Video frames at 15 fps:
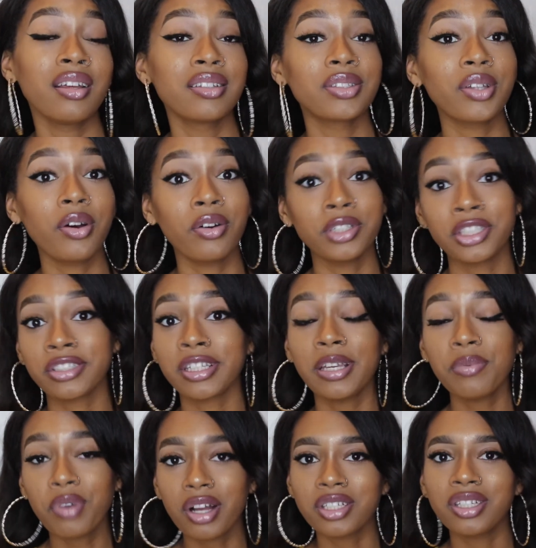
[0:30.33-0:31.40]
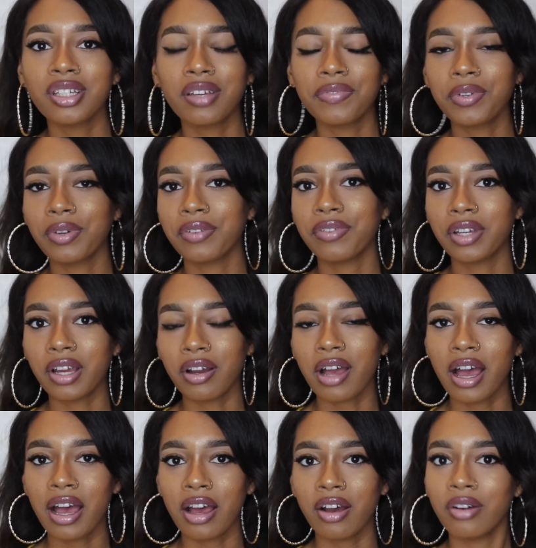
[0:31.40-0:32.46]
So just keep watching if you want to figure out
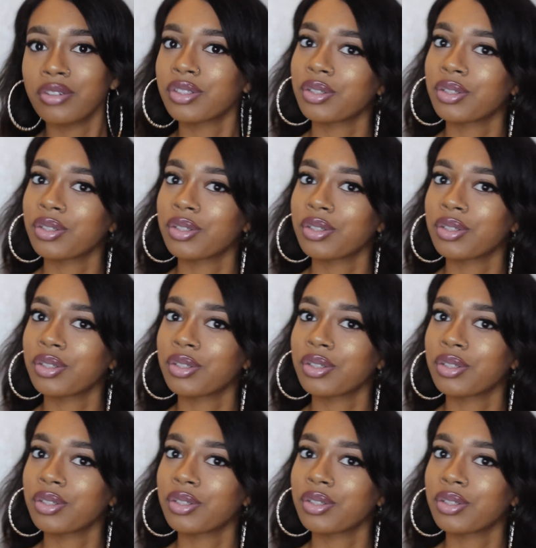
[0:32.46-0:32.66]
how